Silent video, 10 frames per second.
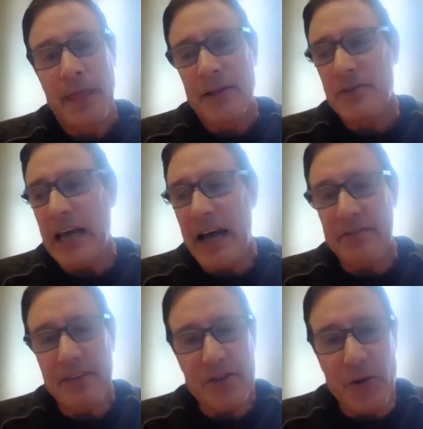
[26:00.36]
to
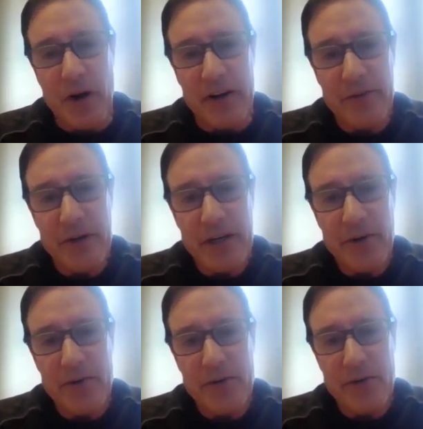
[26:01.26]
have this go on for a year
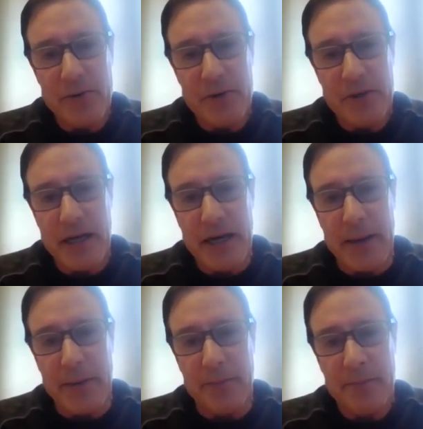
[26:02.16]
or two,
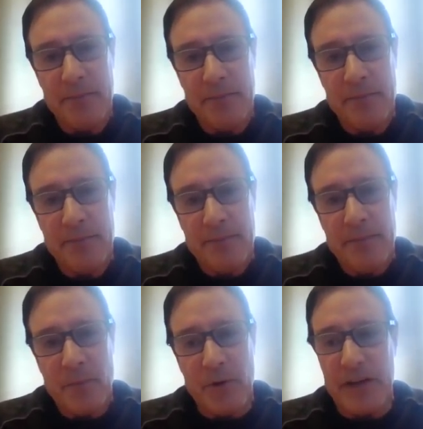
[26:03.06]
with